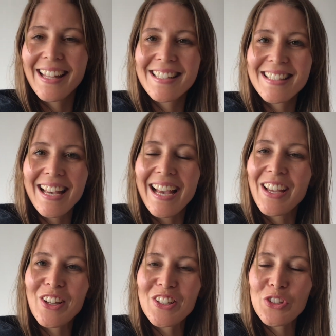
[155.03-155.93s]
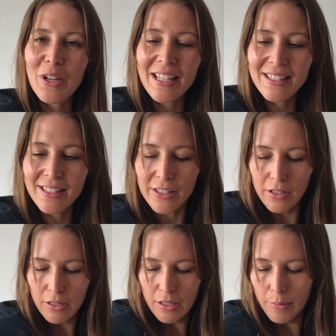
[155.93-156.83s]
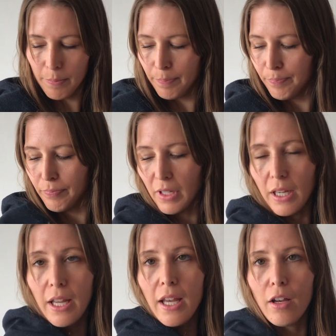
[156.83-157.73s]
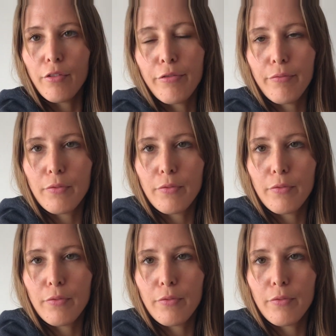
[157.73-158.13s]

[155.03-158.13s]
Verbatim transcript: and I got dressed. I have